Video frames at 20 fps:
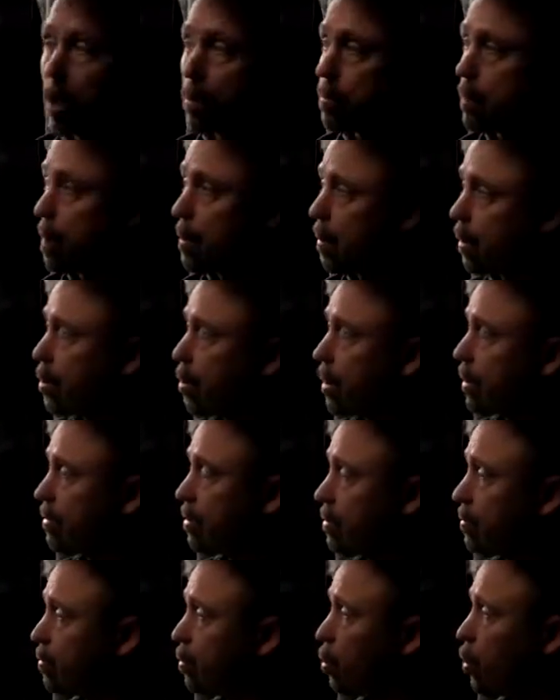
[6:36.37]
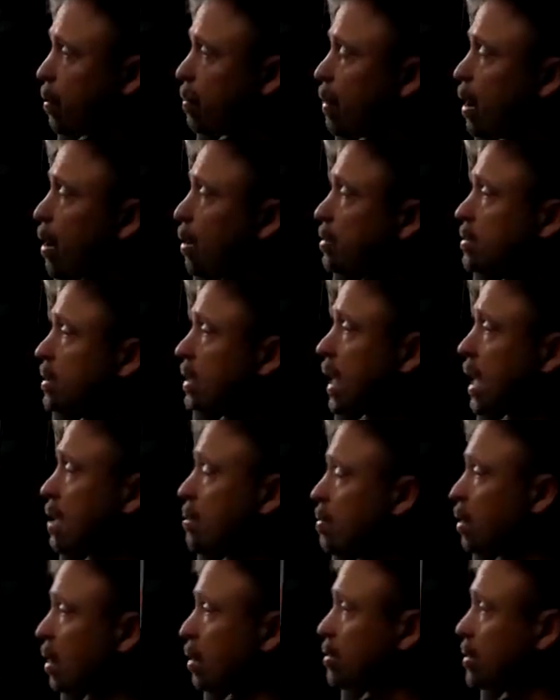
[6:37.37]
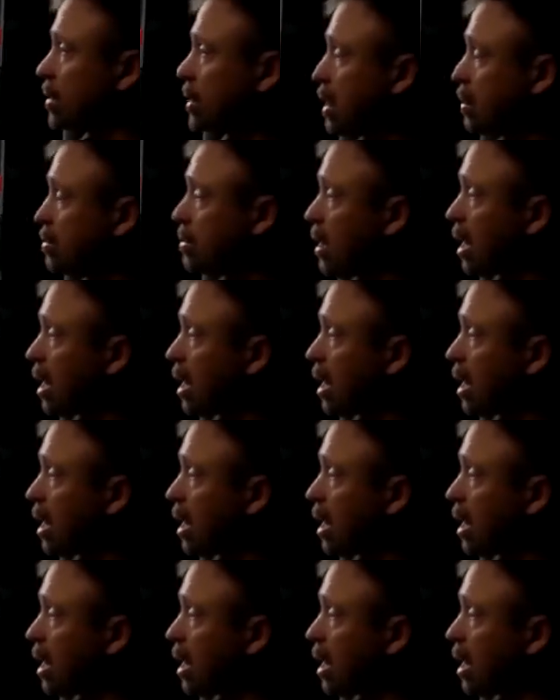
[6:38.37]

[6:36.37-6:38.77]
Remember, going from 4 pounds to 8 pounds steam.